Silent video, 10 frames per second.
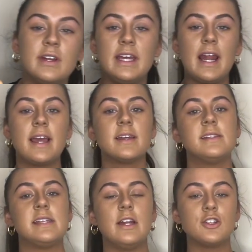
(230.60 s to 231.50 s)
really like
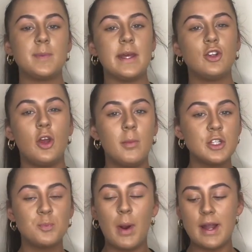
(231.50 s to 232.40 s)
concealers being too
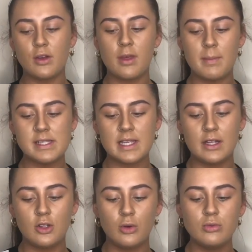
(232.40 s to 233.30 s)
much brighter than my
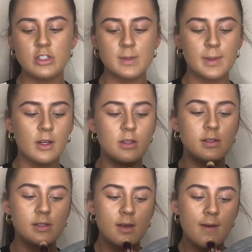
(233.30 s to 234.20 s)
skin tone, just
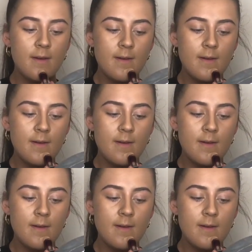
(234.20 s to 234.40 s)
because